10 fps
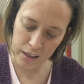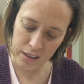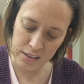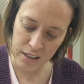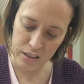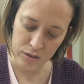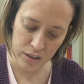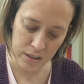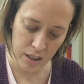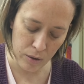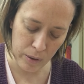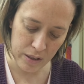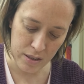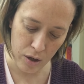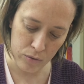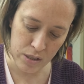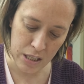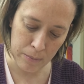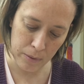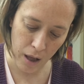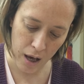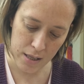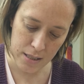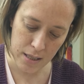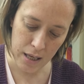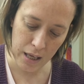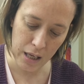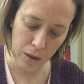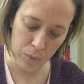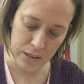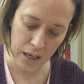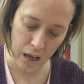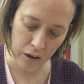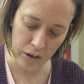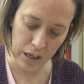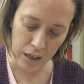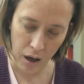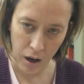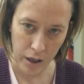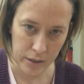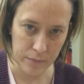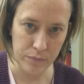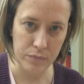he continued to deal with his own deep loss. He was carrying on.